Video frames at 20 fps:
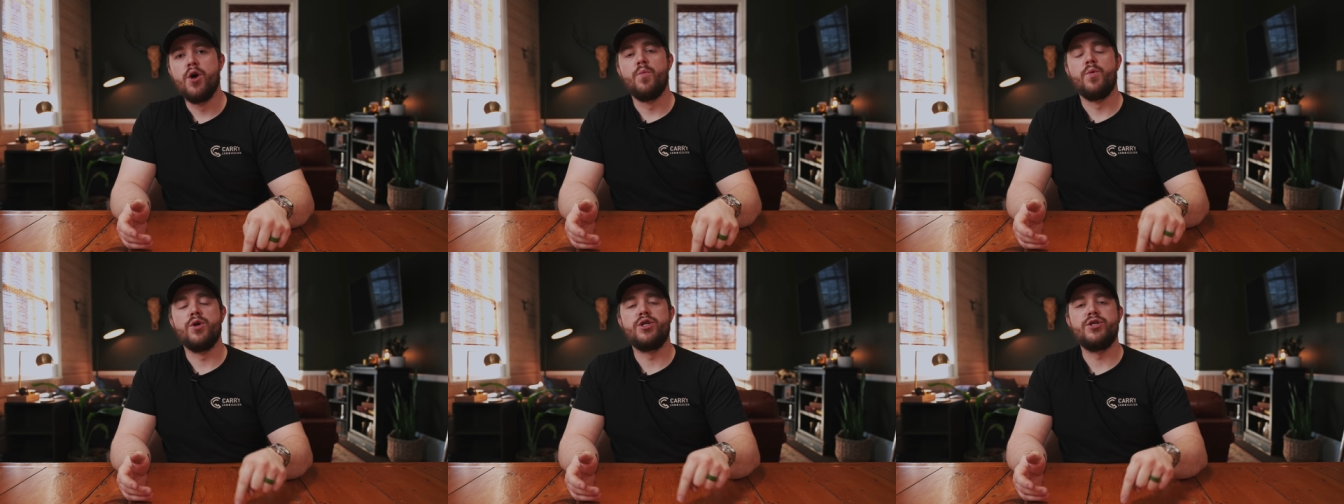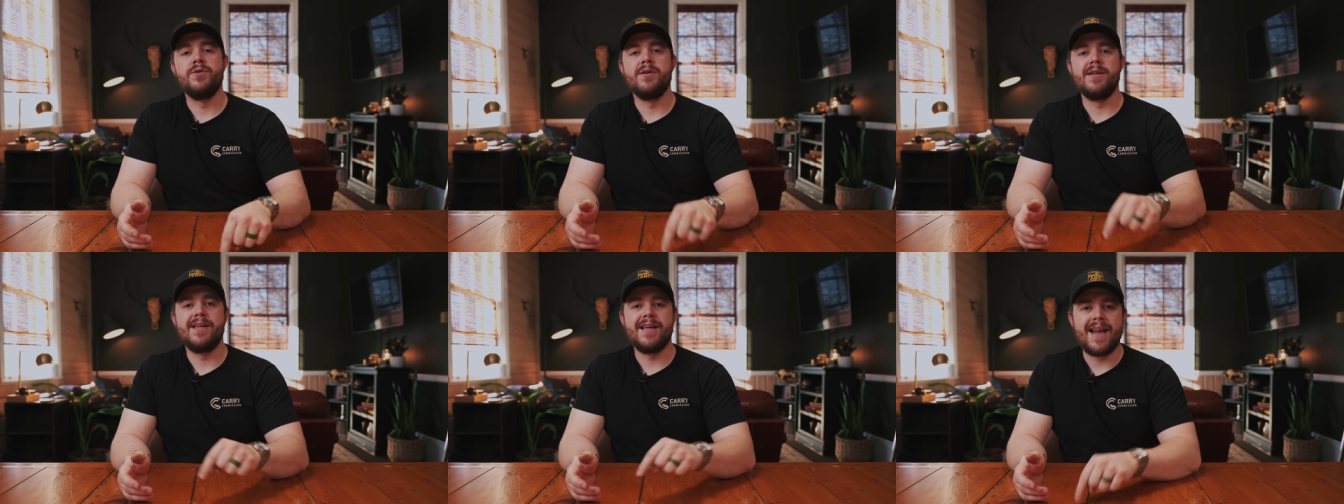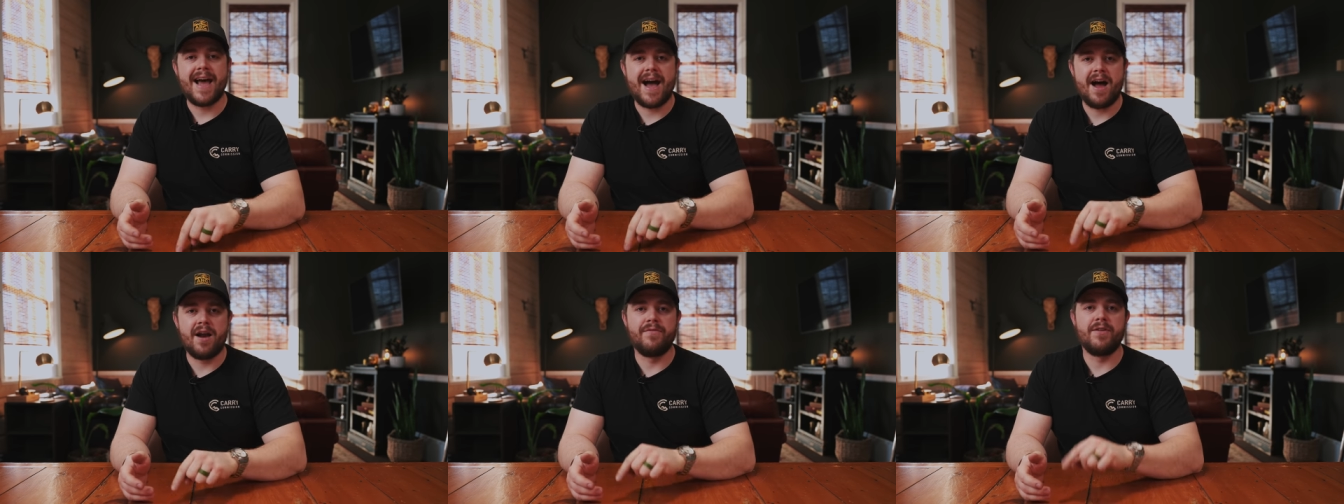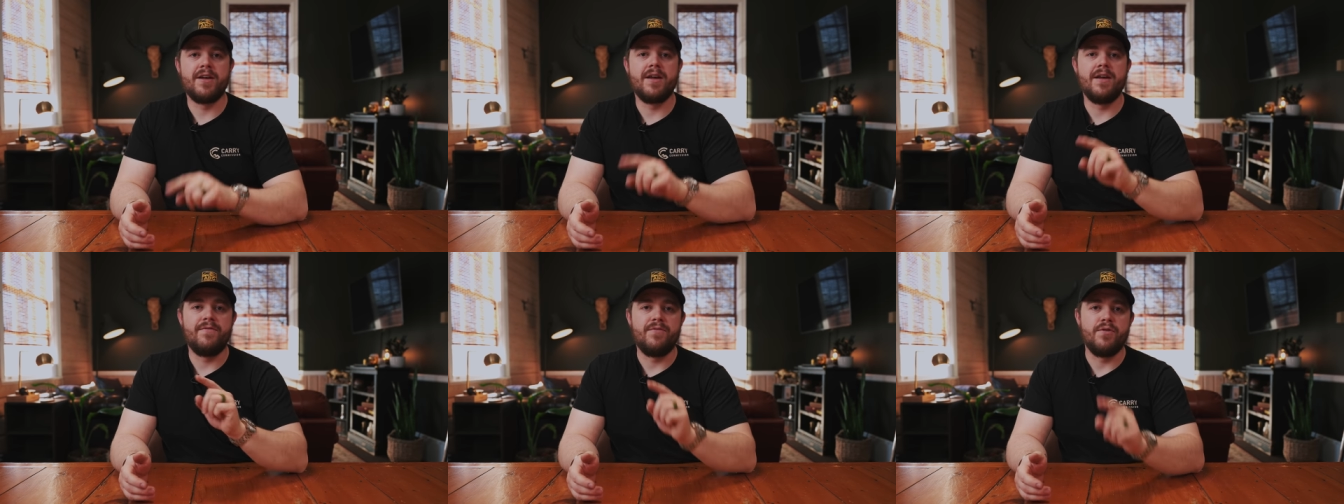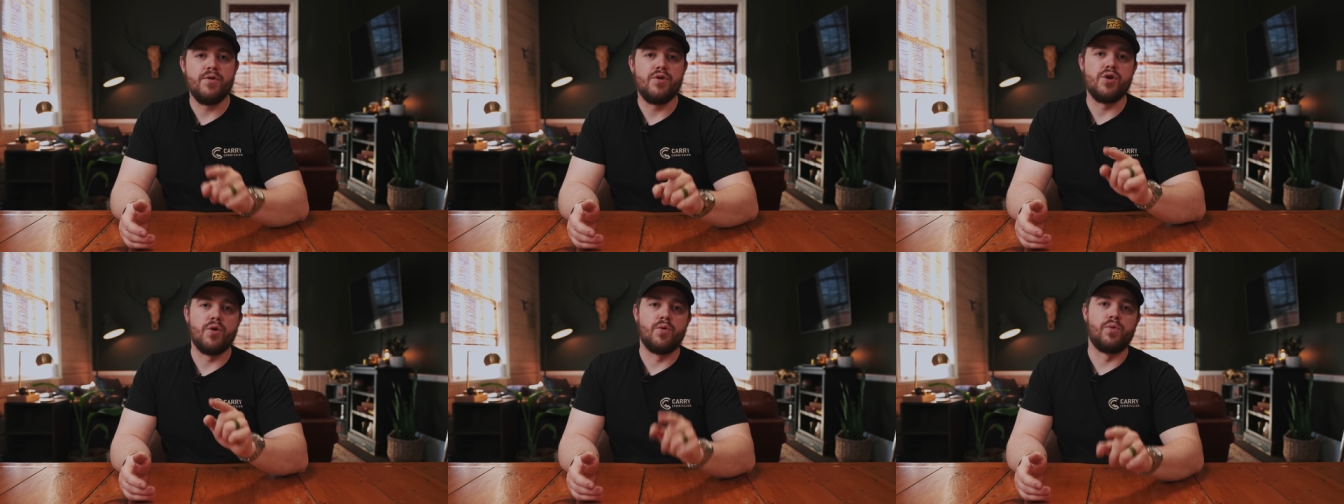what you can get out of it if
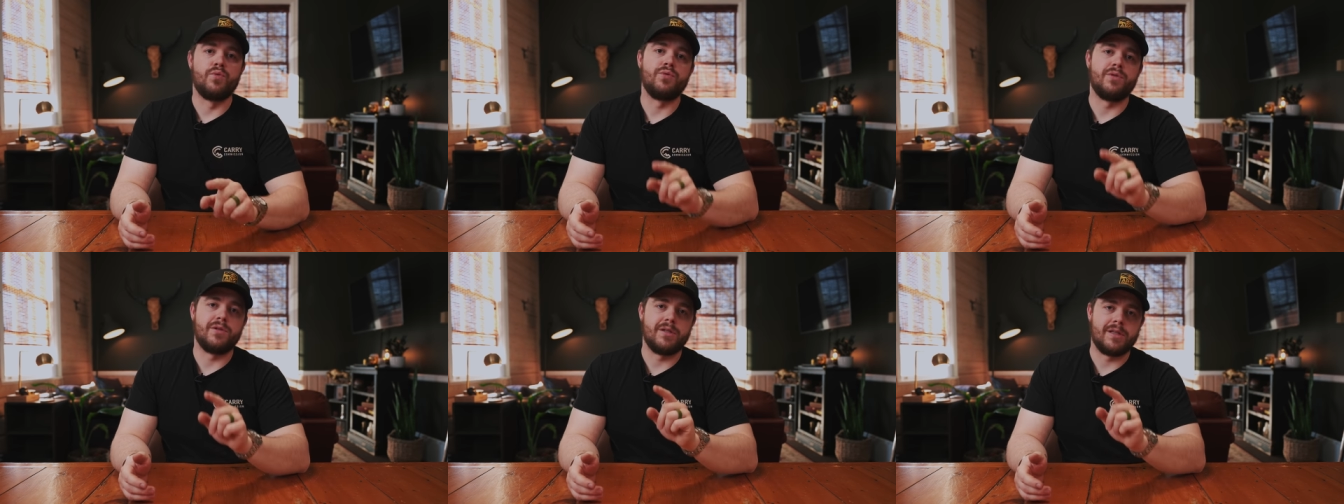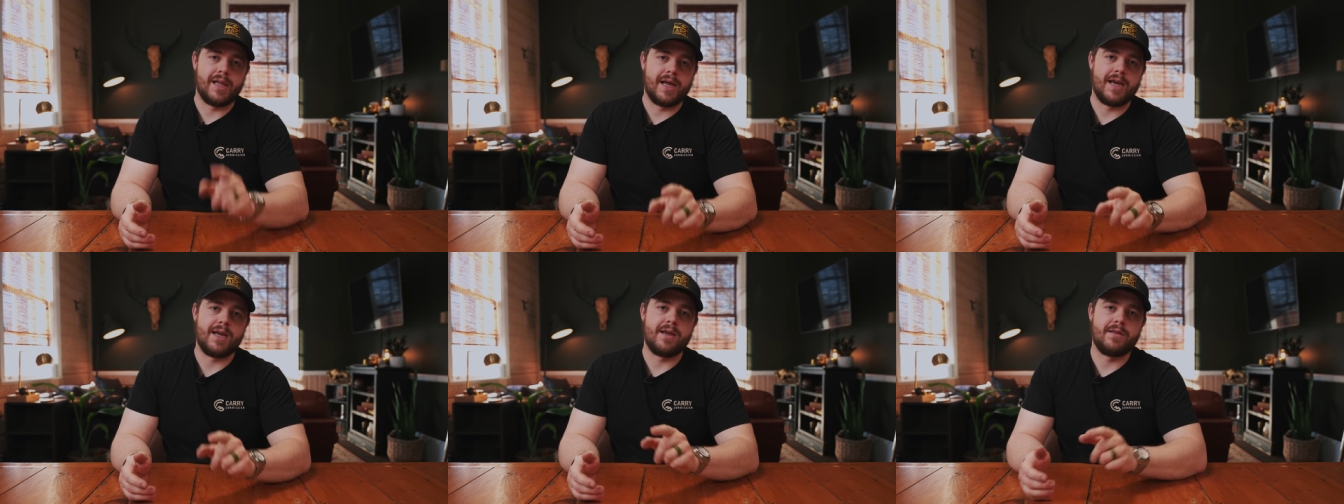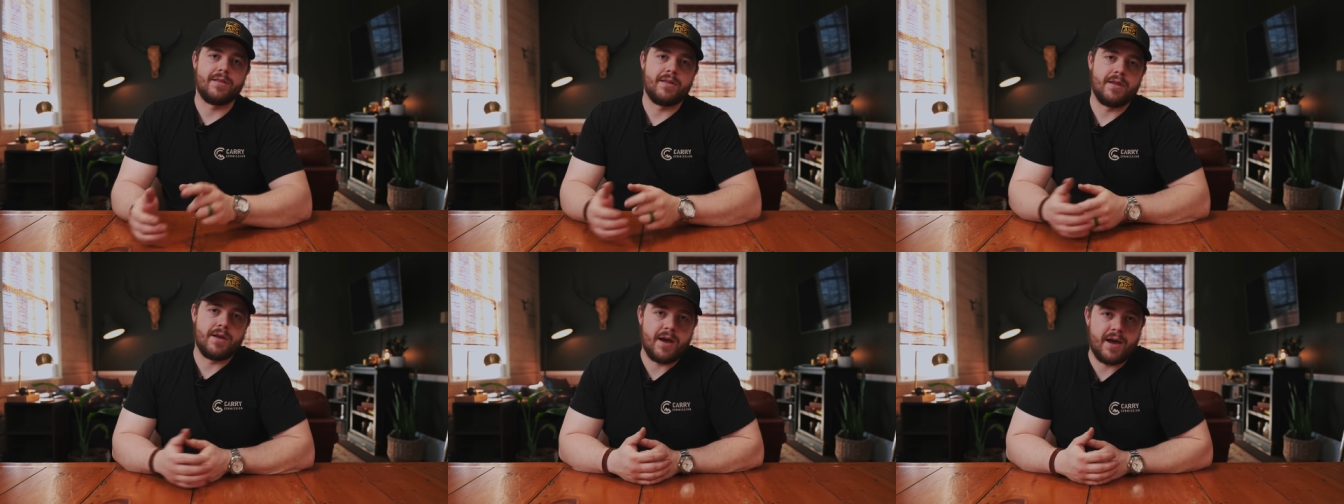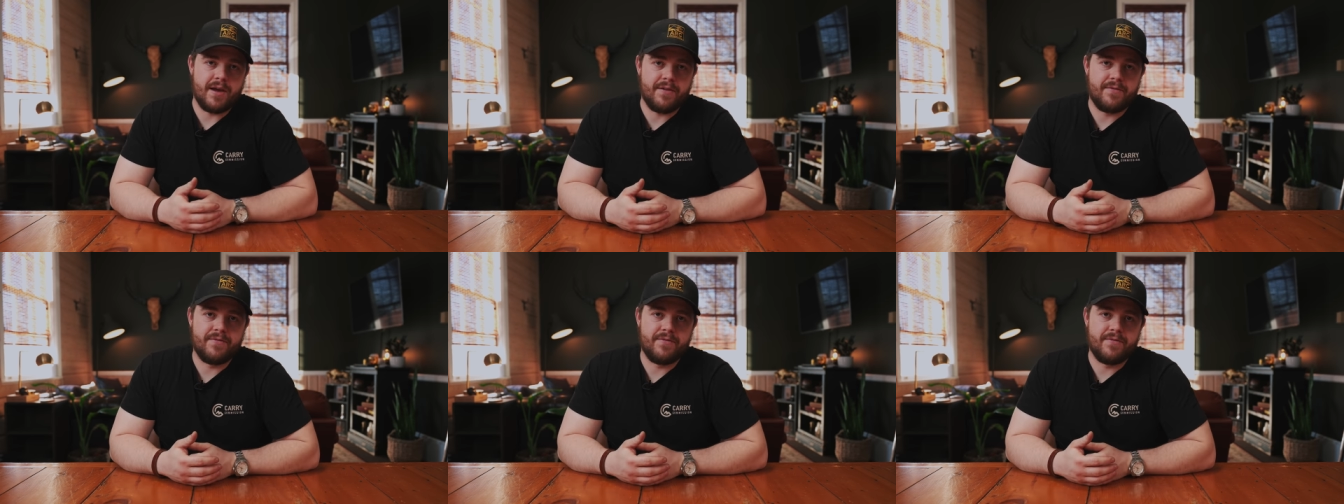you don't like the knife.